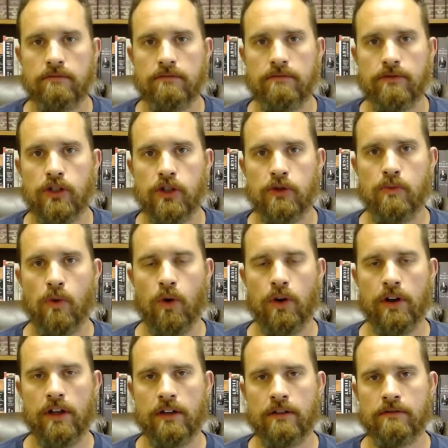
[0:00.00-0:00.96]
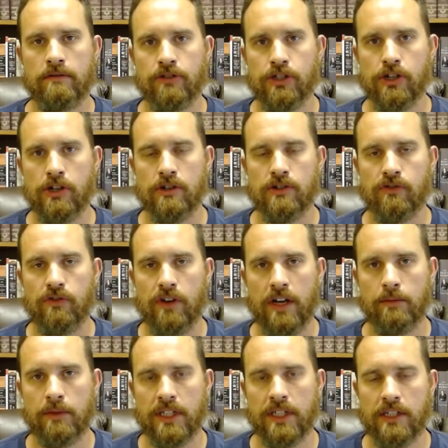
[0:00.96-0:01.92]
Good morning, church
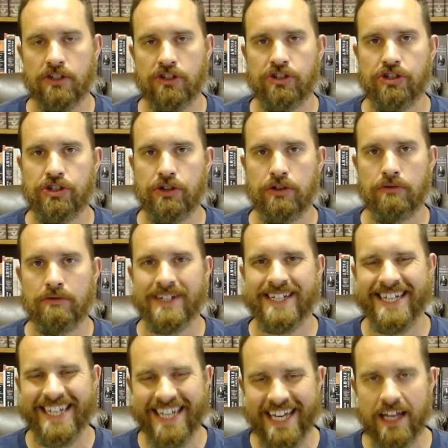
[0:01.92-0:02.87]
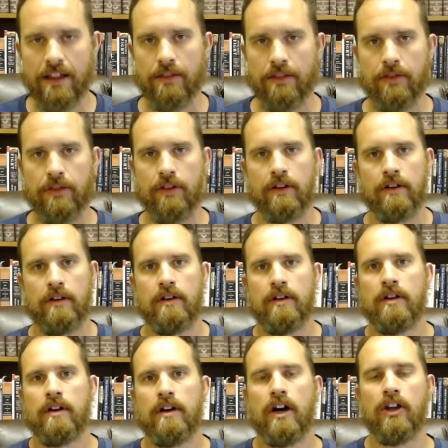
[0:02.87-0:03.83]
family. It is June 10th,
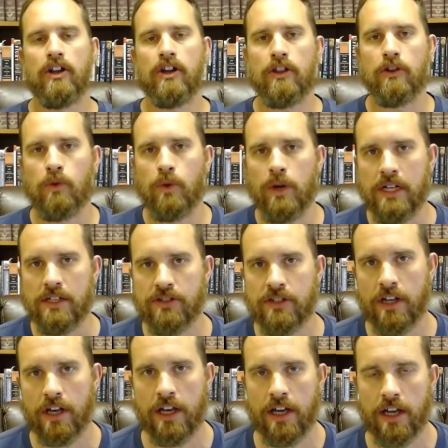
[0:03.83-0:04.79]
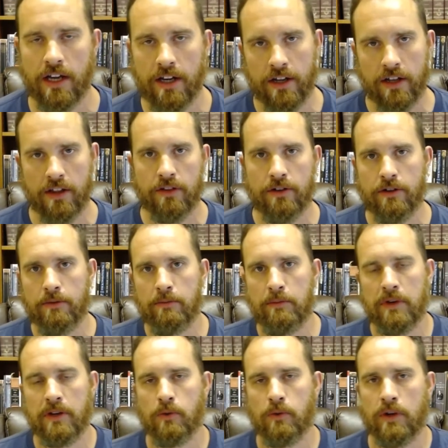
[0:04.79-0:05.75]
another Wednesday, another
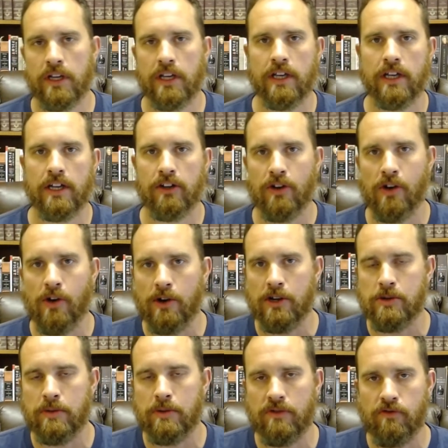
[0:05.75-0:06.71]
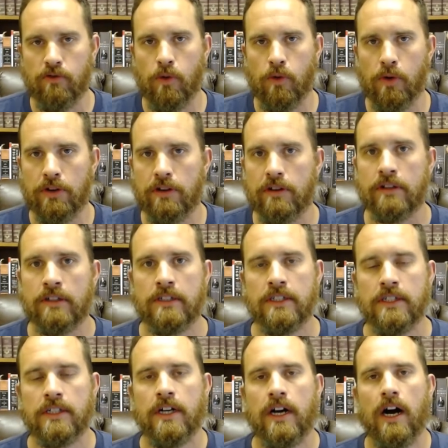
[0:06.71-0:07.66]
midweek encouragement for you.
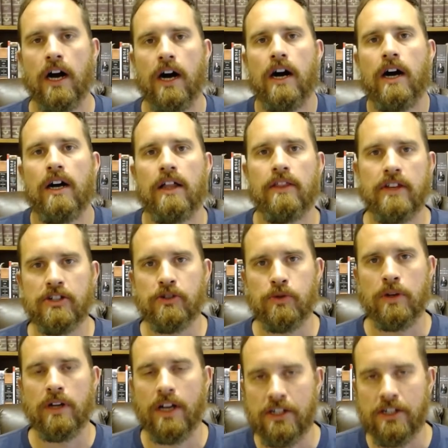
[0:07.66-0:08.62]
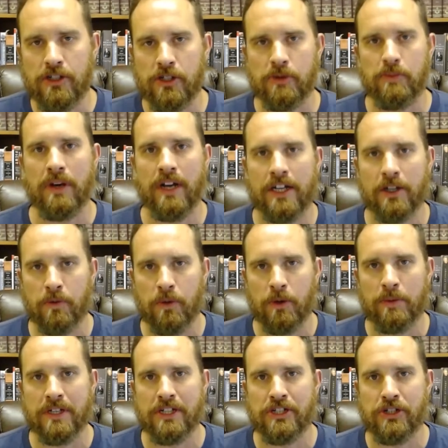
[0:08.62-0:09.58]
This one, I suspect, will
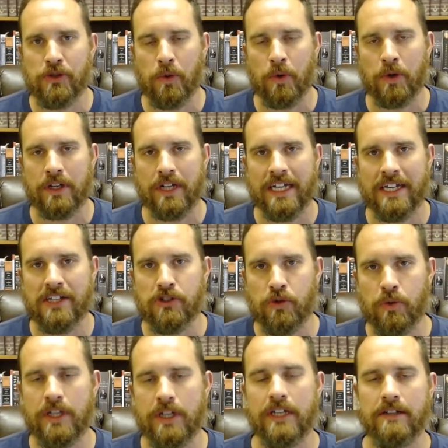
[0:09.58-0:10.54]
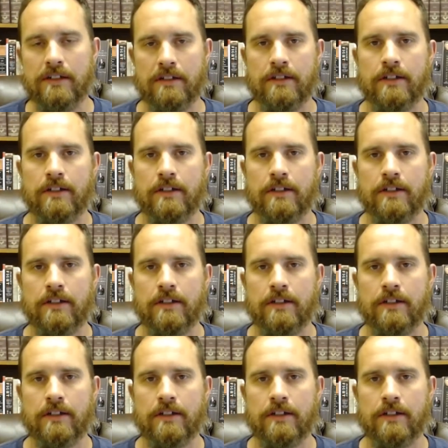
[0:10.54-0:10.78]
be short and sweet.